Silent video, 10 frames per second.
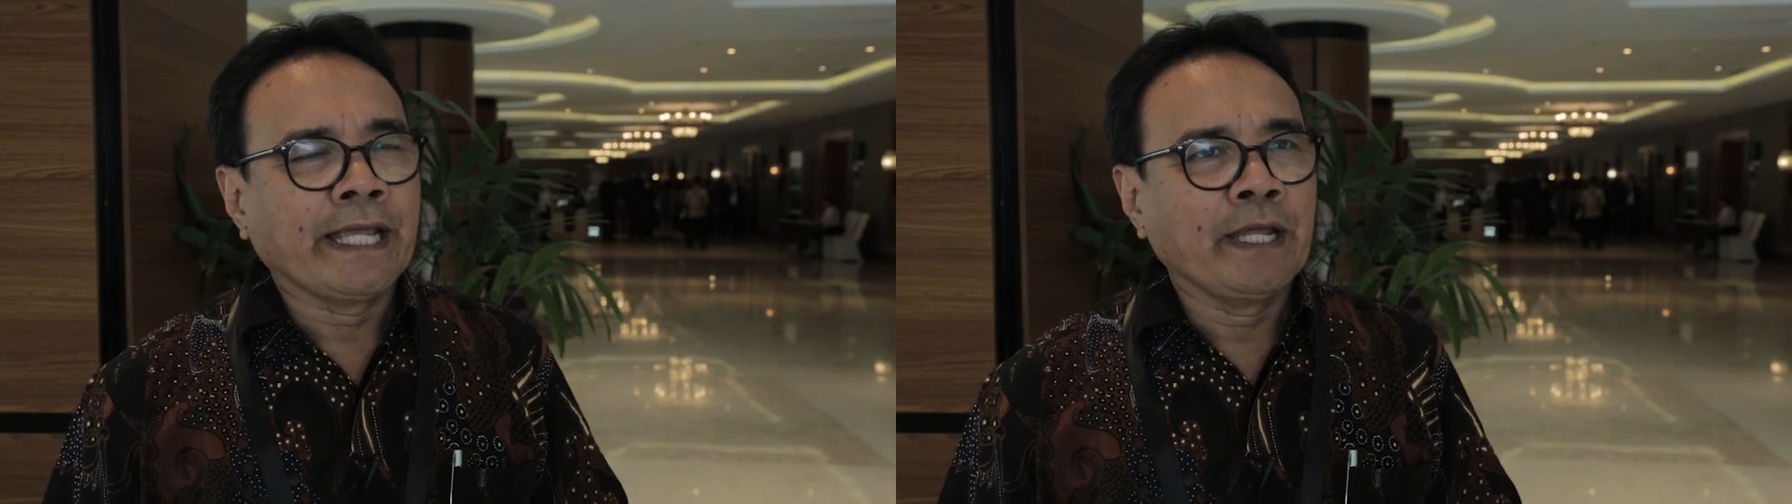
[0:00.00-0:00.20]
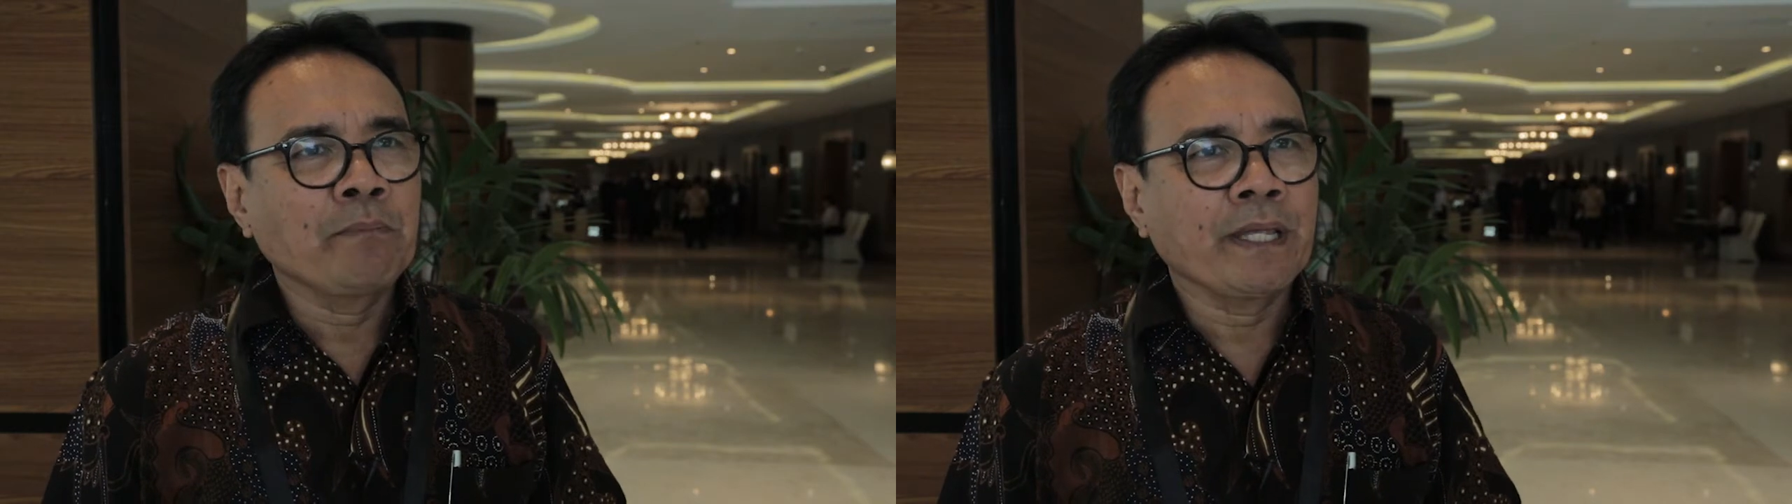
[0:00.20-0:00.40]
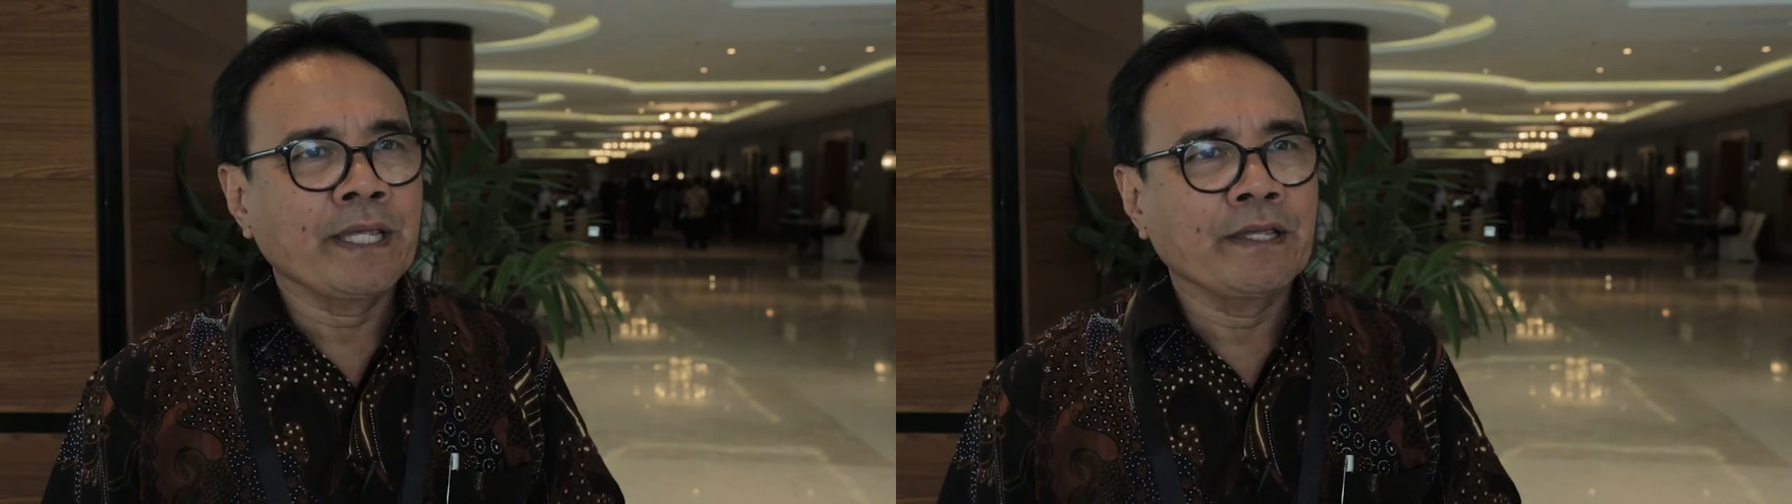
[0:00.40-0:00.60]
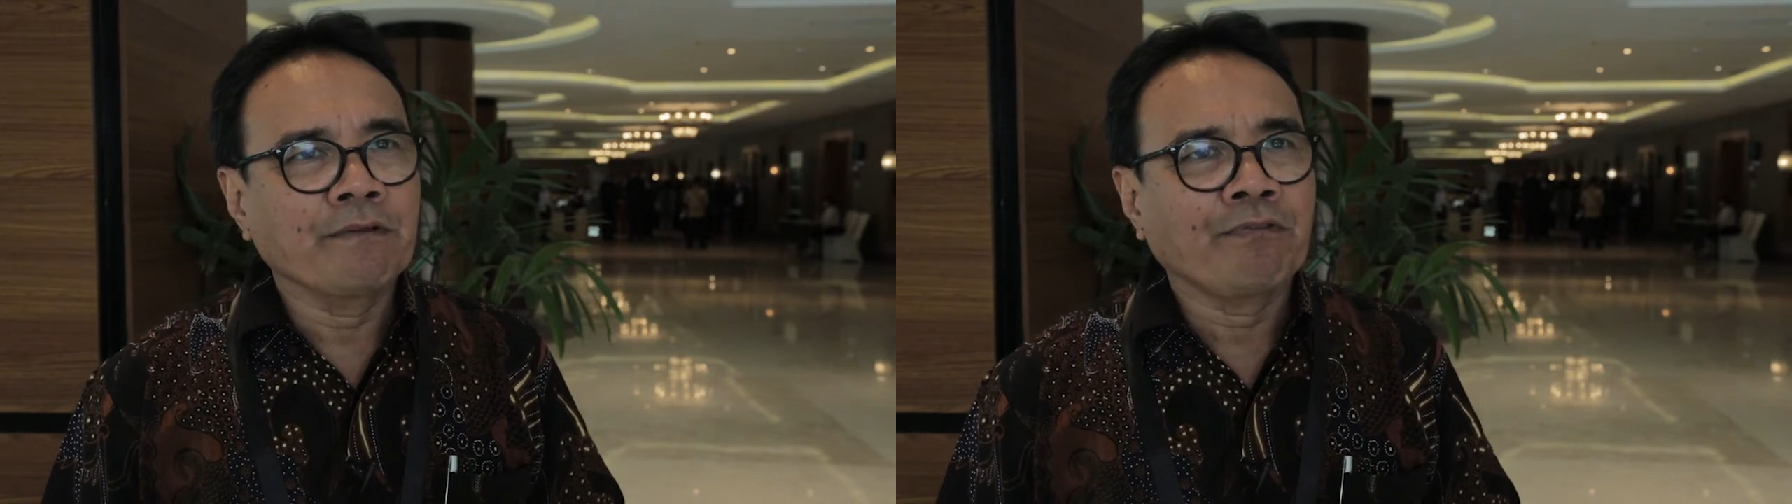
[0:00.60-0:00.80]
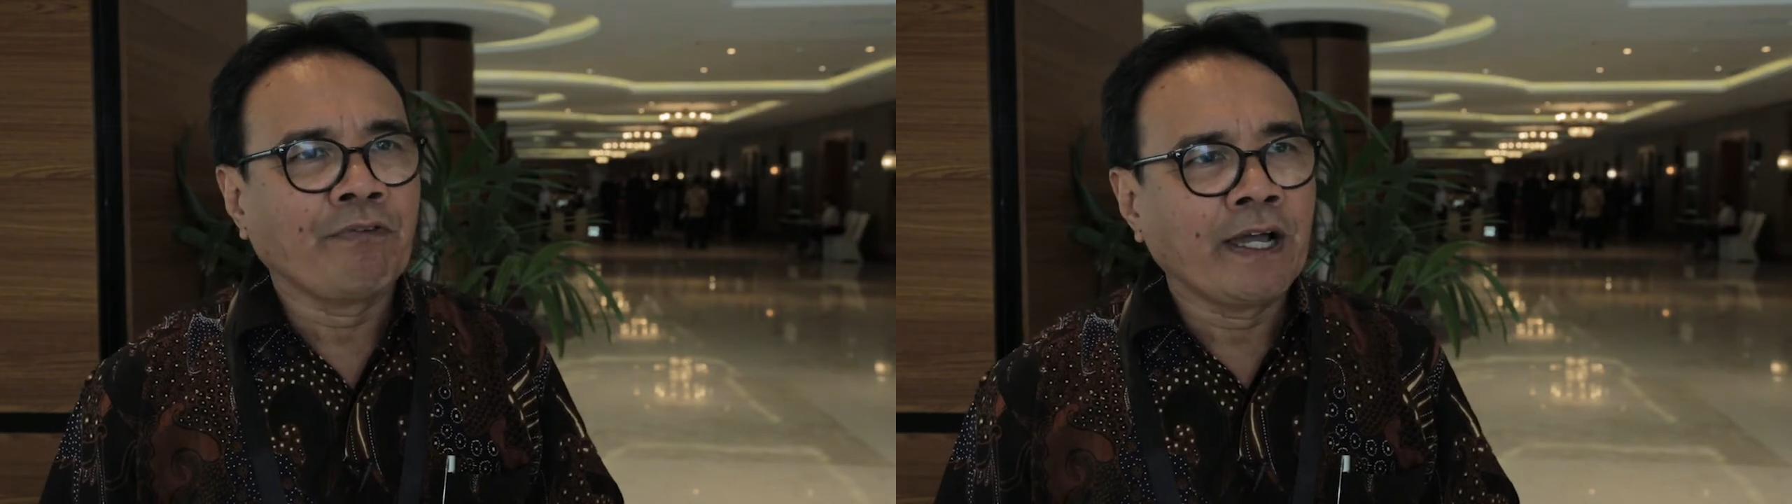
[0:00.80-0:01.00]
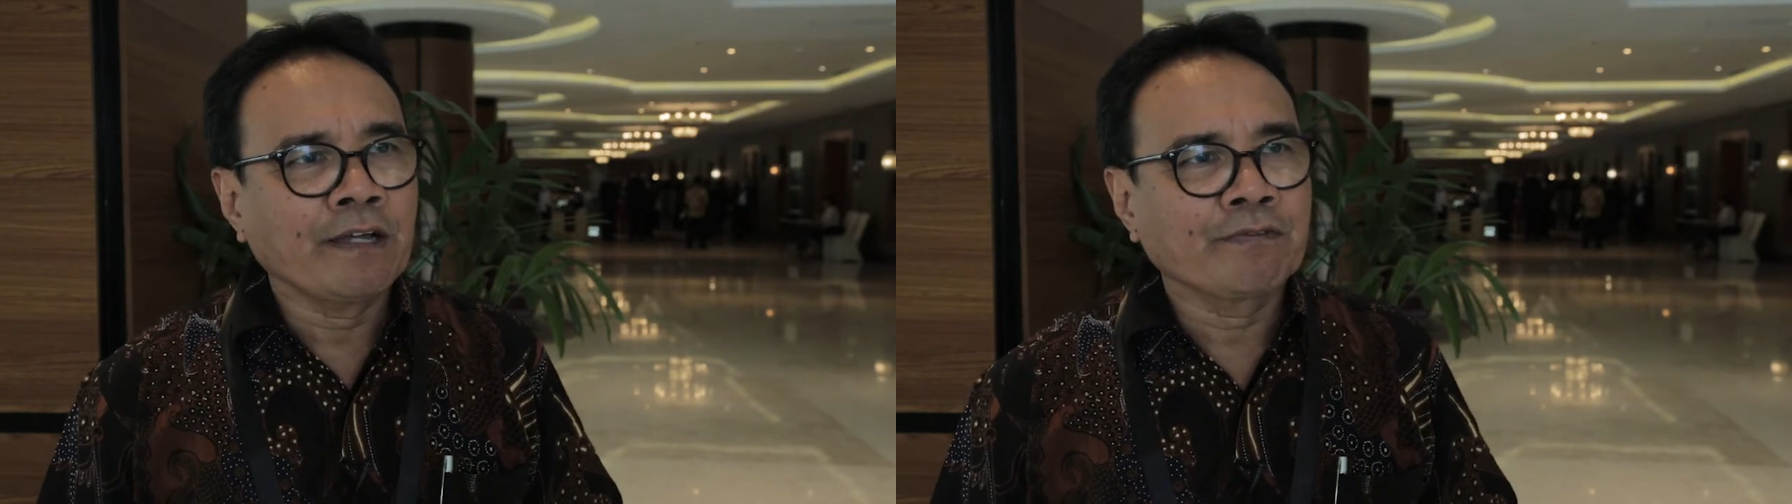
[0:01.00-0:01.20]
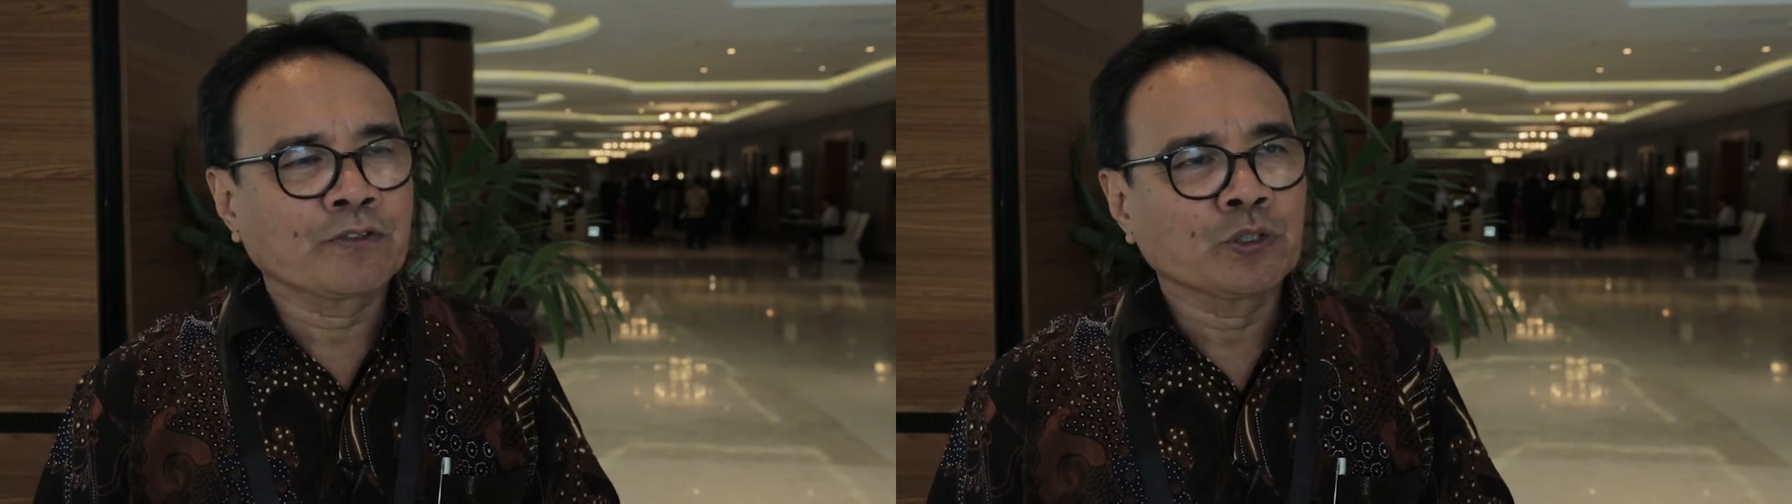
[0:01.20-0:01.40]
can be five